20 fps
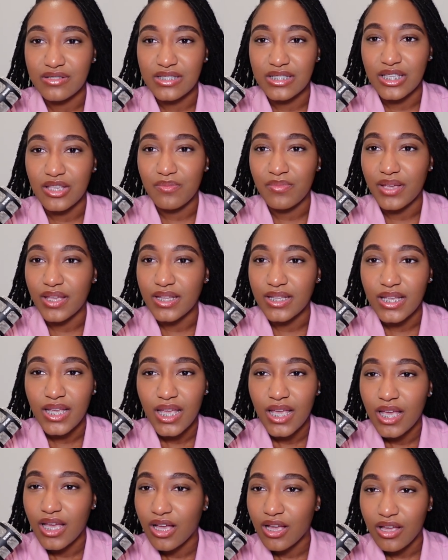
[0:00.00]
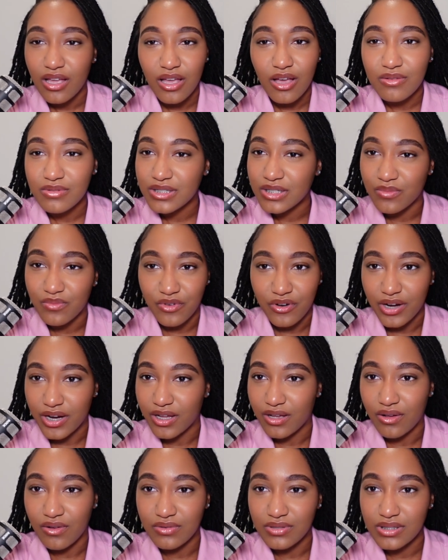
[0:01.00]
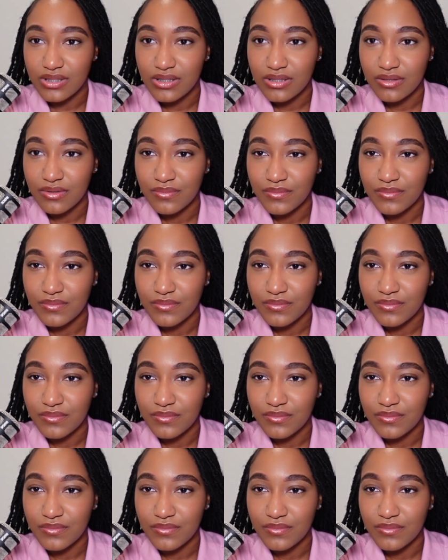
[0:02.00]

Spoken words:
sleeping, go somewhere else.